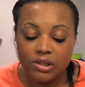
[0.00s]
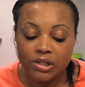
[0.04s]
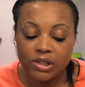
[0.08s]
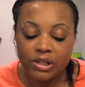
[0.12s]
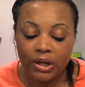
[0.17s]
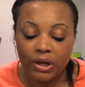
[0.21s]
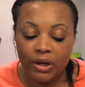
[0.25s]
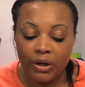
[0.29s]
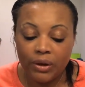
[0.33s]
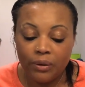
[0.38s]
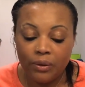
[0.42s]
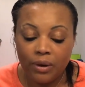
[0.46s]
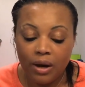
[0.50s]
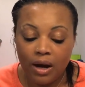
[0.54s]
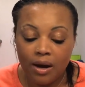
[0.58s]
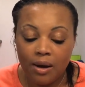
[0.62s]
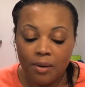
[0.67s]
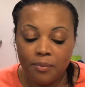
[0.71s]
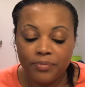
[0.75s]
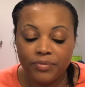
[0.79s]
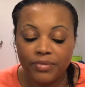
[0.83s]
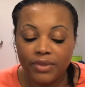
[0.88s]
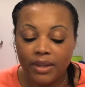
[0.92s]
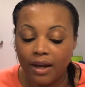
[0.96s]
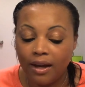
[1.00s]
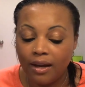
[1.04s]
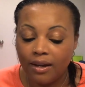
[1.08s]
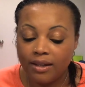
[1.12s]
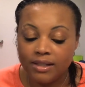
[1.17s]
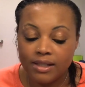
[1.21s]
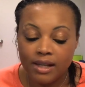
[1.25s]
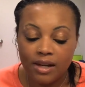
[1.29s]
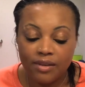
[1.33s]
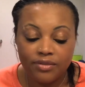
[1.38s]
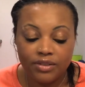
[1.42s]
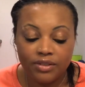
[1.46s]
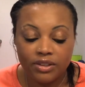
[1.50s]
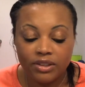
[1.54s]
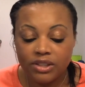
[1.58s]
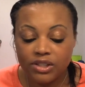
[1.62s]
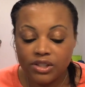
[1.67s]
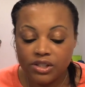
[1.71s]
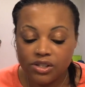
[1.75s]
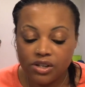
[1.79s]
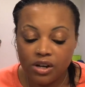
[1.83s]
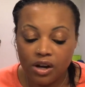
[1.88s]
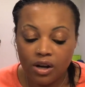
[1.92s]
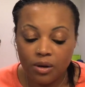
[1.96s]
So I
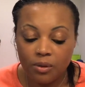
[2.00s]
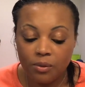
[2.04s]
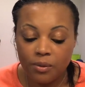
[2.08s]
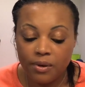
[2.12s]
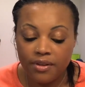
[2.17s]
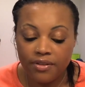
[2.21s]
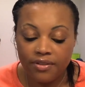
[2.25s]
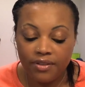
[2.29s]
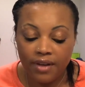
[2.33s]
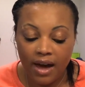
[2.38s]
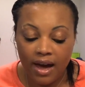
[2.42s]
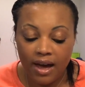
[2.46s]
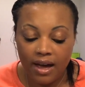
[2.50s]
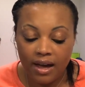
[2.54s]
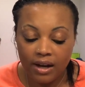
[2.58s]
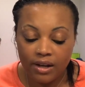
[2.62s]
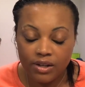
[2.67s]
definitely struggle with that,